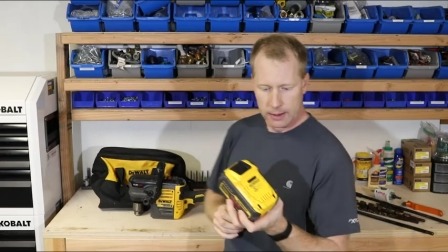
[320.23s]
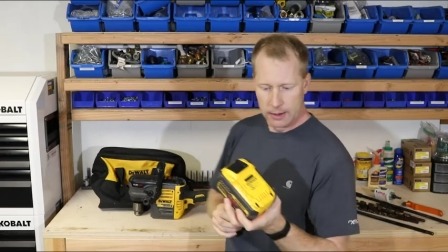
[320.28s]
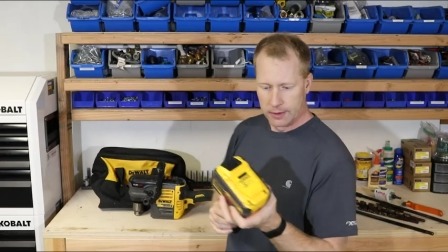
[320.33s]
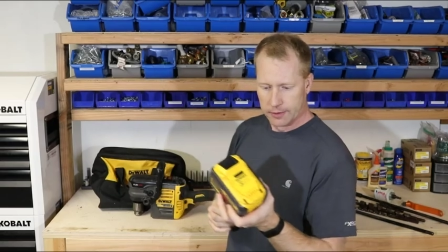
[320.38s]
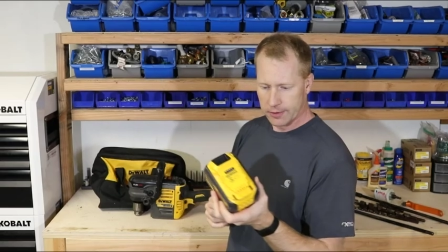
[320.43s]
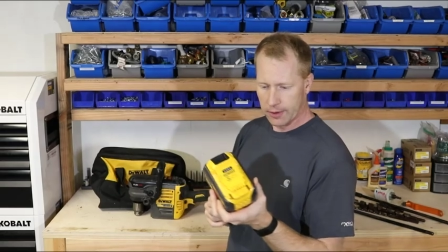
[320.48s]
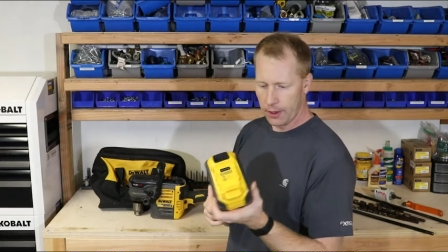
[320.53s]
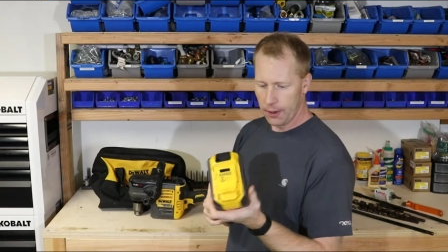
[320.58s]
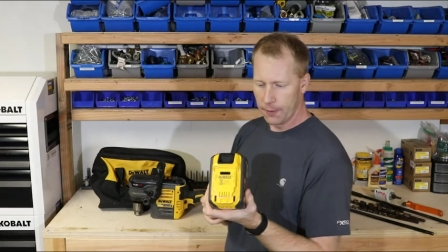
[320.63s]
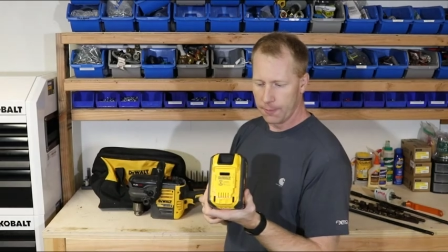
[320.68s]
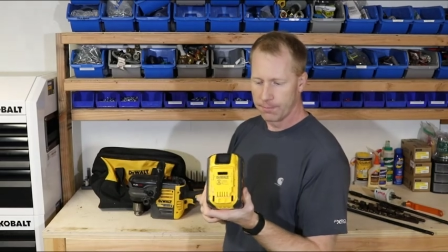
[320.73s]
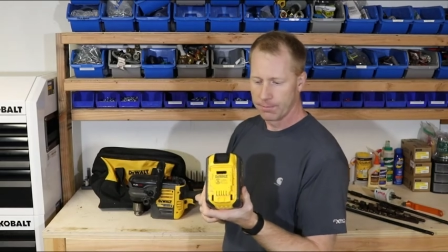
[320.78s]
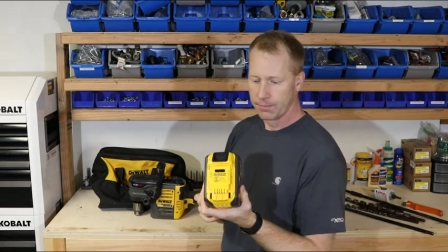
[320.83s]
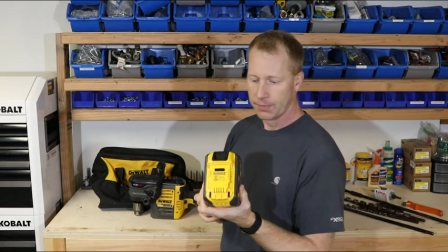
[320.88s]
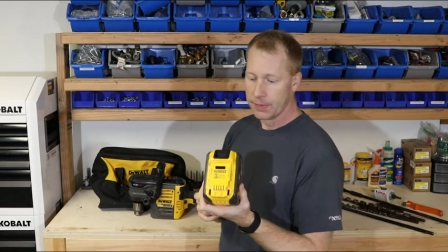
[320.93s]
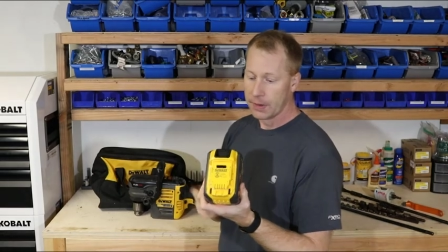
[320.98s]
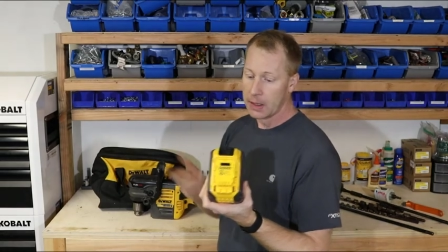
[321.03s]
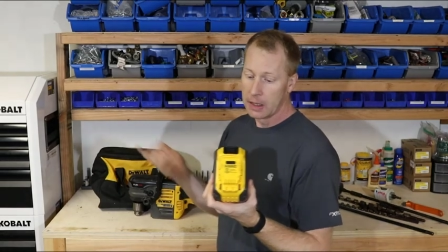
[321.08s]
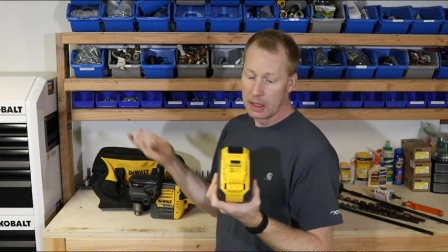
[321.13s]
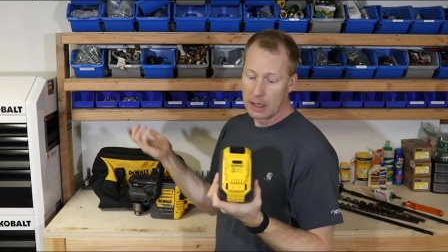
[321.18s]
So
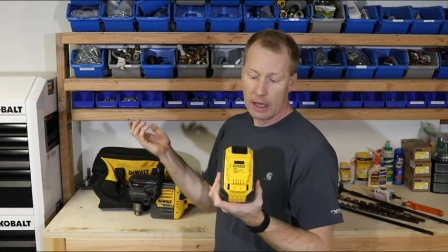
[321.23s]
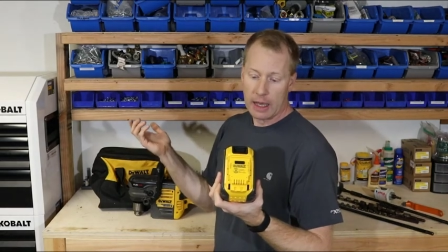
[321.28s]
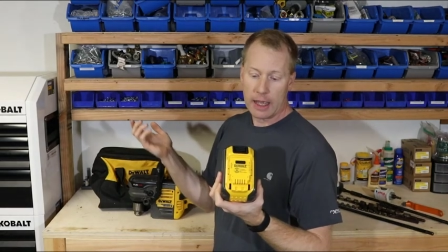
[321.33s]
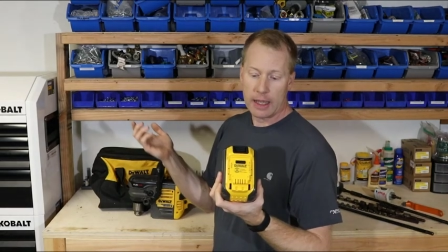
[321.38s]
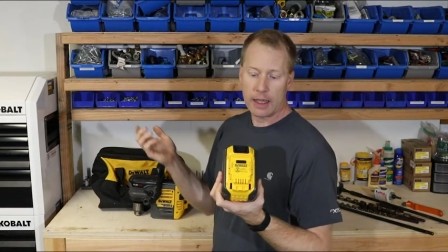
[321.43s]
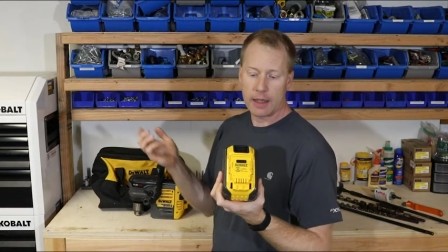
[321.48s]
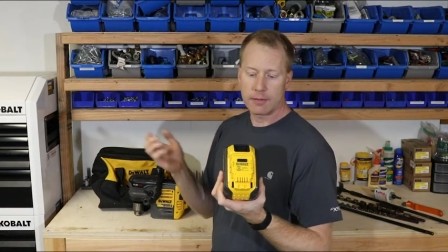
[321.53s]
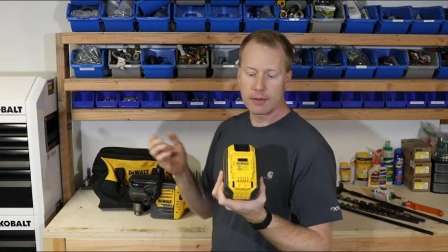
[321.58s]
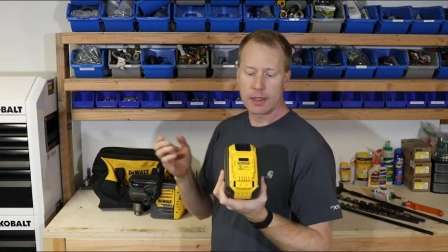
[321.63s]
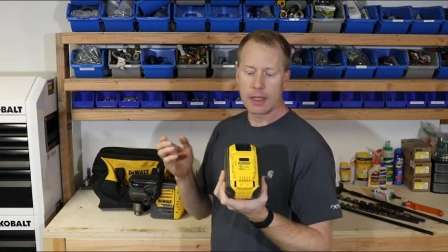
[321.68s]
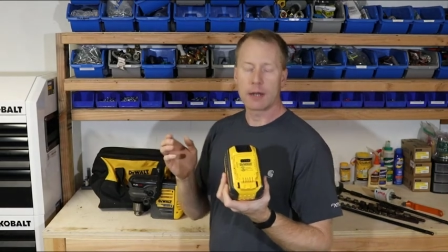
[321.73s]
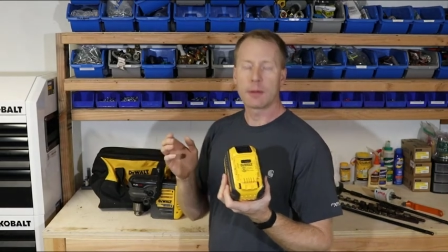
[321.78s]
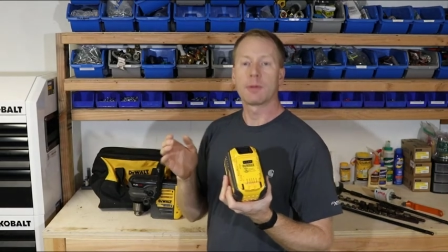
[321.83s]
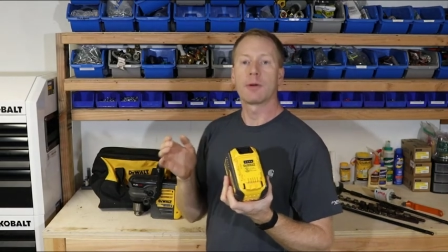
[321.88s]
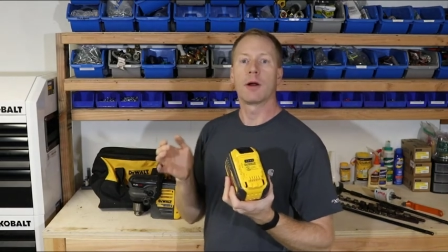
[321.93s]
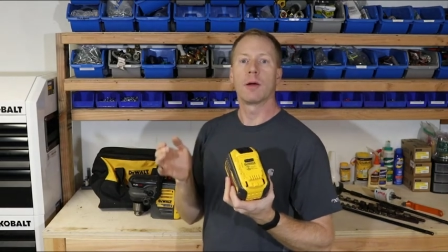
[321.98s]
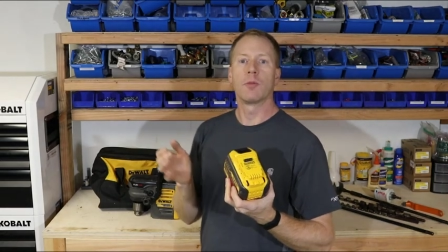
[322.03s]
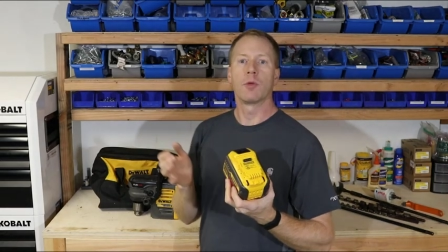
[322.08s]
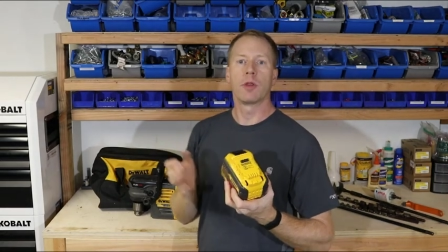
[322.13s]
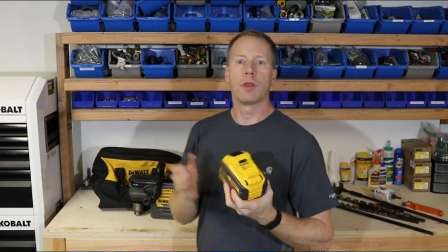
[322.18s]
I haven't had a
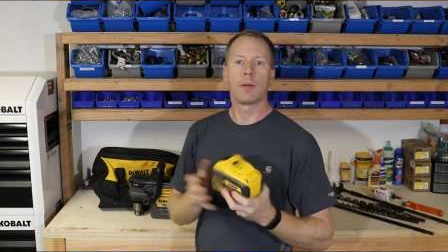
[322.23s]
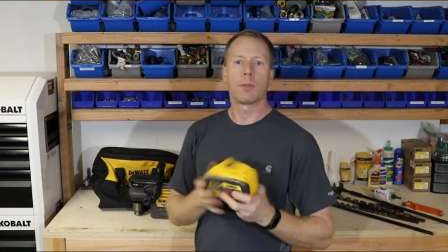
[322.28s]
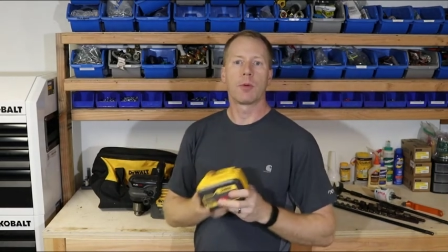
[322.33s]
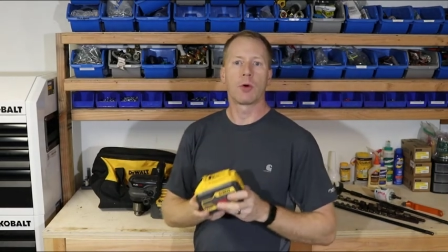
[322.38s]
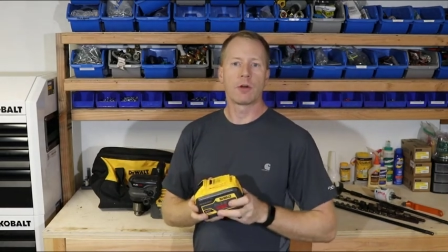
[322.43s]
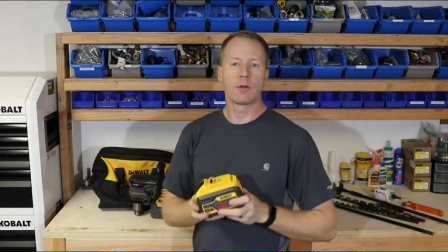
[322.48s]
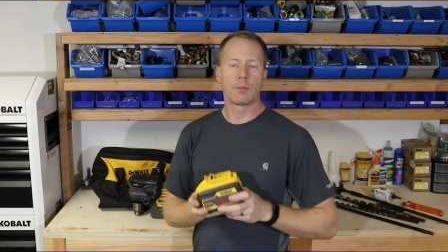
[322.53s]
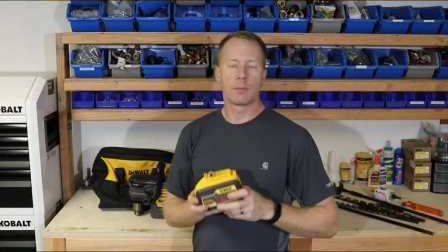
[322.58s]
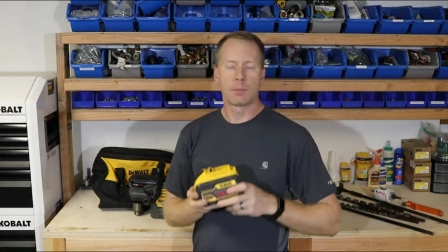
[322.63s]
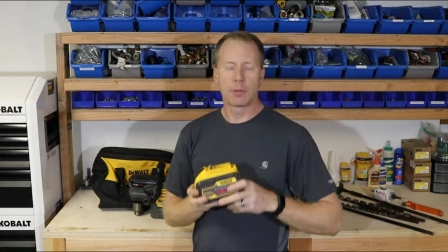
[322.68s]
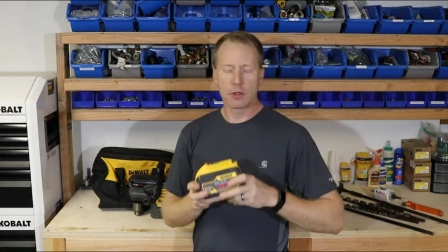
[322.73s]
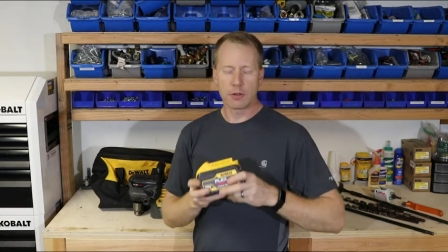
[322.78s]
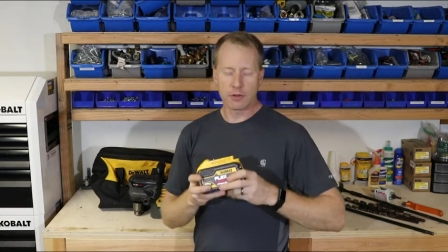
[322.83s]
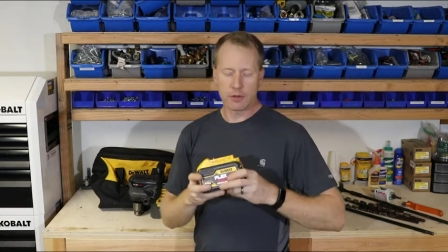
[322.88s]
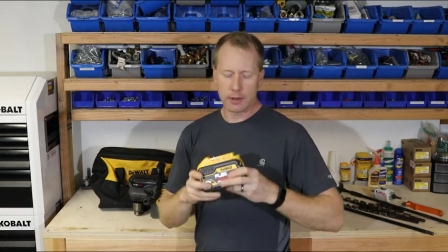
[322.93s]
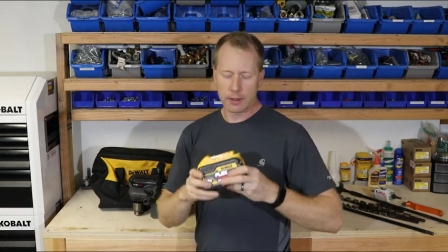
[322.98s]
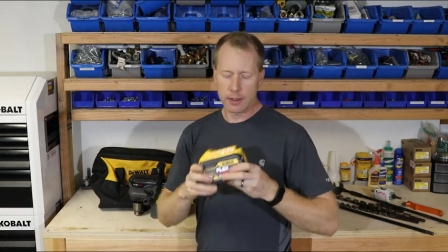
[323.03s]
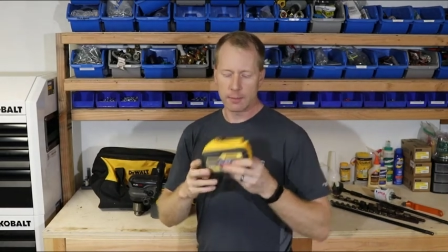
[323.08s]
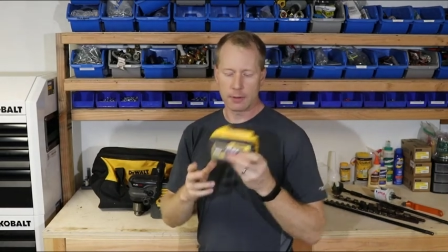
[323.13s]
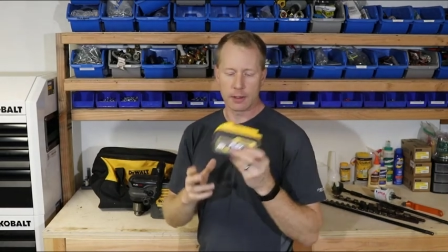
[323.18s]
problem with it
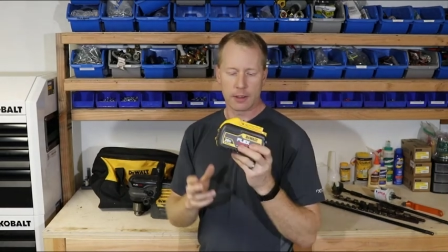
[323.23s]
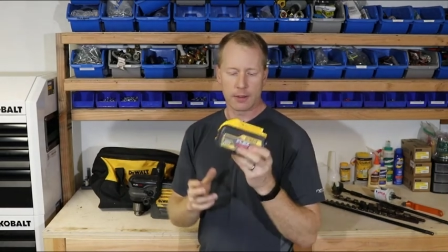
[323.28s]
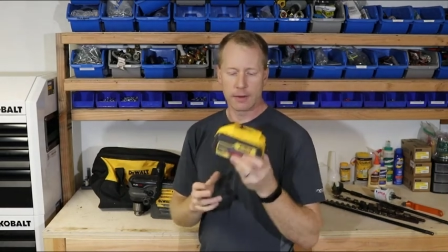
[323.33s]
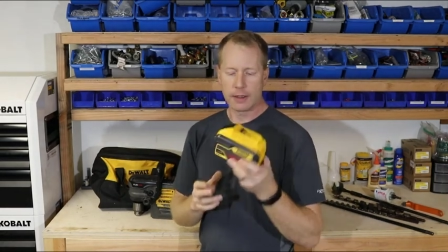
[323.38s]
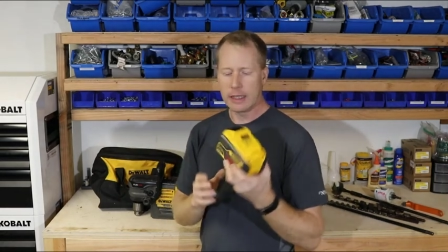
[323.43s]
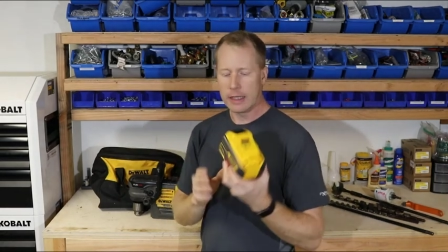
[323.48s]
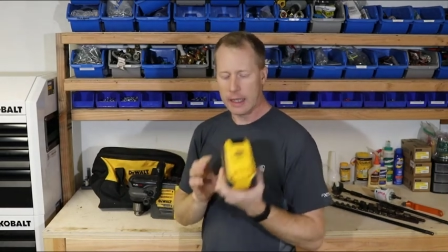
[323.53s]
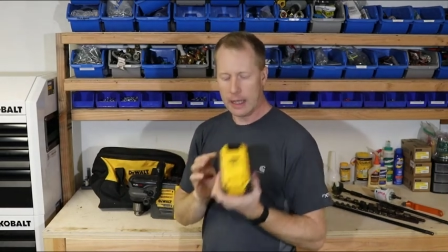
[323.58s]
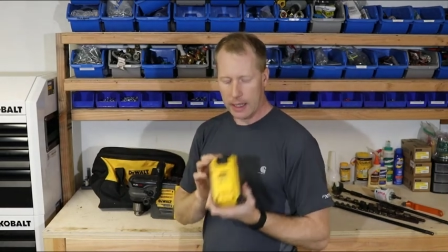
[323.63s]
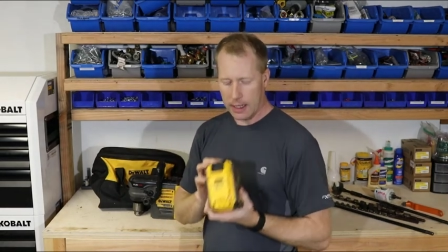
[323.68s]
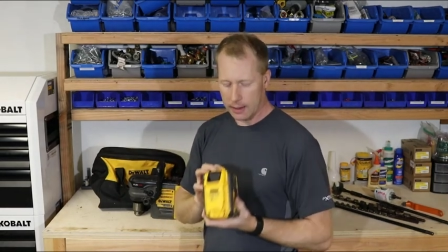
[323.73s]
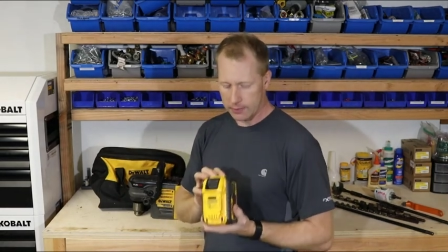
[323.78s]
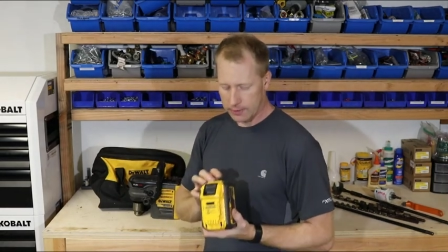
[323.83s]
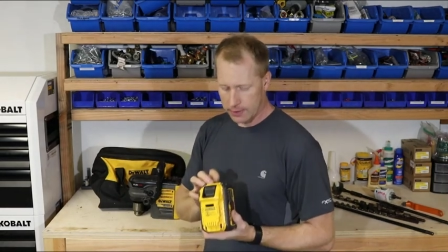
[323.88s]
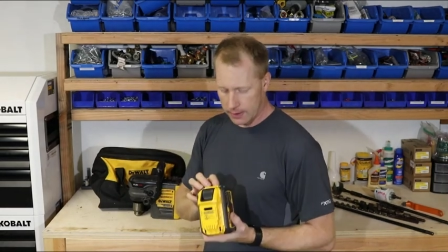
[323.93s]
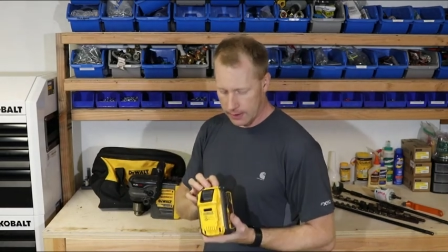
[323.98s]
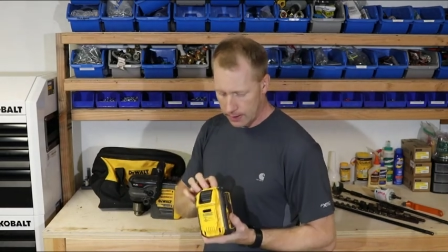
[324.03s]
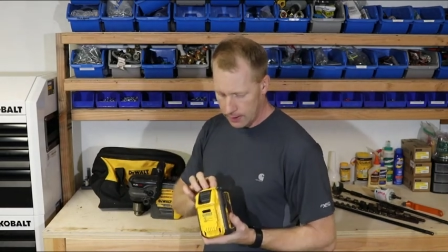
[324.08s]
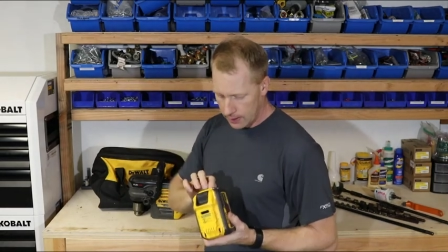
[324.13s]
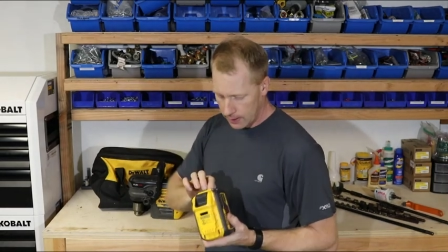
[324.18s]
personally, but he has.